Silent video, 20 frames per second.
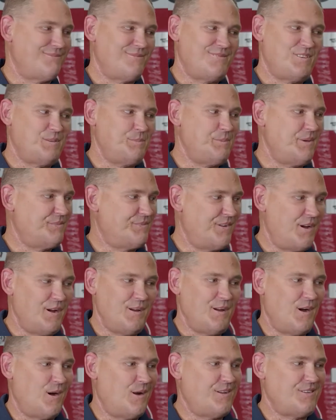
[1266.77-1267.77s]
to be
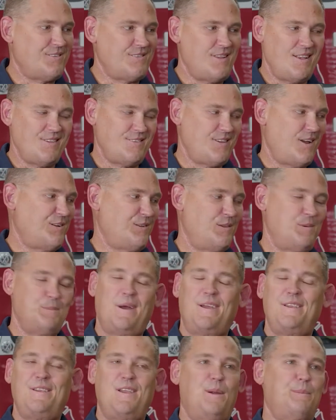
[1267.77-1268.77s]
very honest, that's actually
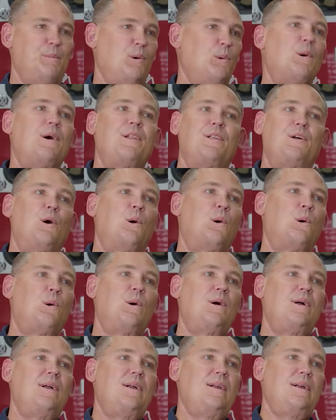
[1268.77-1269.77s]
my #1 goal.
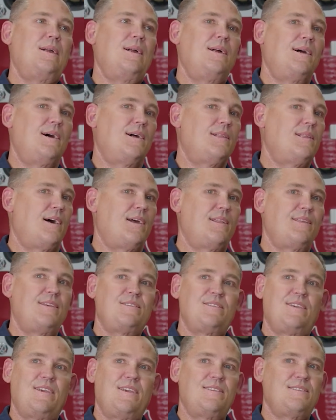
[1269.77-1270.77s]
A lot of
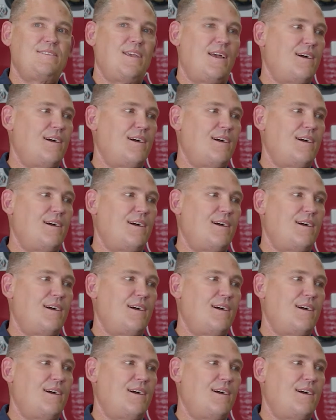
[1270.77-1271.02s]
these kids